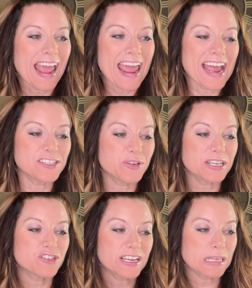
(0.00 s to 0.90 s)
and you
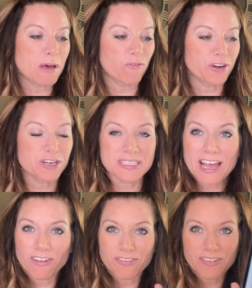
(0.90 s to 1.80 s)
can check them out for
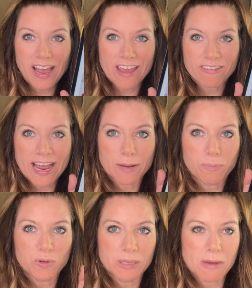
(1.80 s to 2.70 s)
yourself. I've kind of
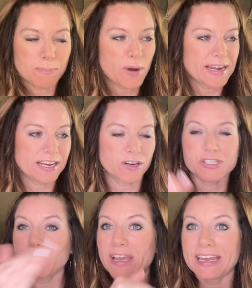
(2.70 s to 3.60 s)
pulled them up right here
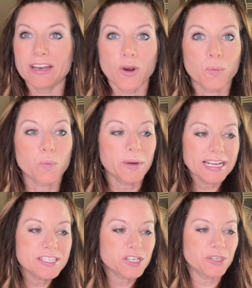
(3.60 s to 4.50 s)
so I can
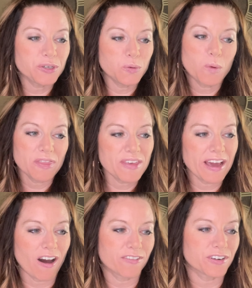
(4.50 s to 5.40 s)
read to you what they
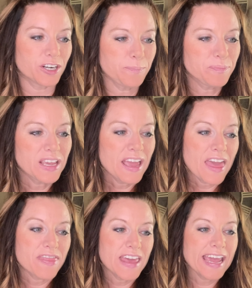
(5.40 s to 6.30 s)
offer.
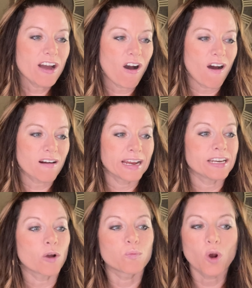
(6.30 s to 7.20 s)
They are an
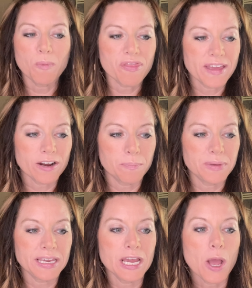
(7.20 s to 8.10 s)

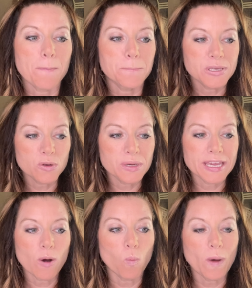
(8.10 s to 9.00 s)
aromatherapy,
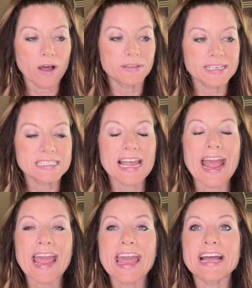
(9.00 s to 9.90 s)
beauty, wellness,
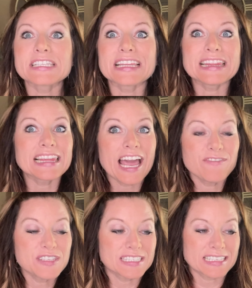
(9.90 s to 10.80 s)
and
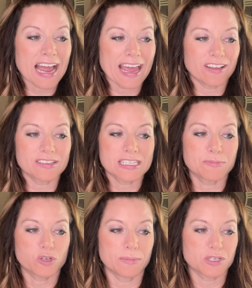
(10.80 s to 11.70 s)
lifestyle
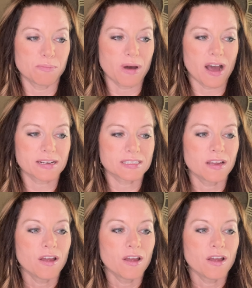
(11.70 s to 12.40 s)
subscription box,